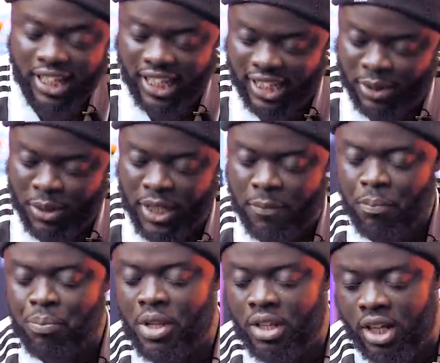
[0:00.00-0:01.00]
Anyway,
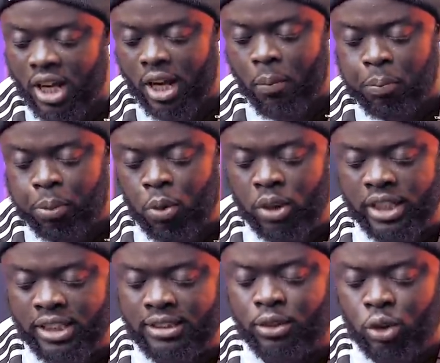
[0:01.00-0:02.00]
uh,
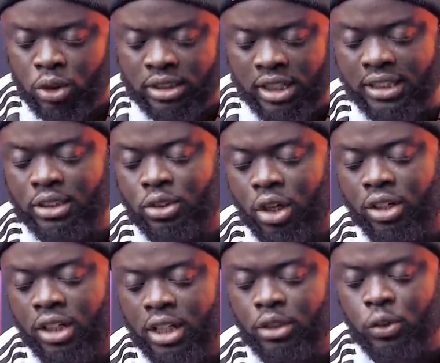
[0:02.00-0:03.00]
pull this useless
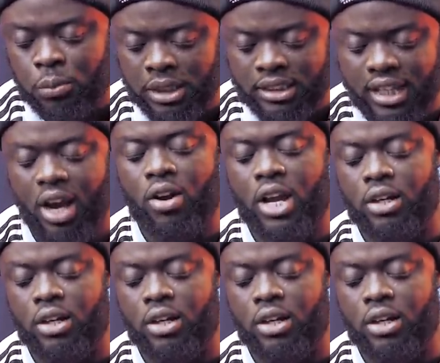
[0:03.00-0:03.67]
story link to me down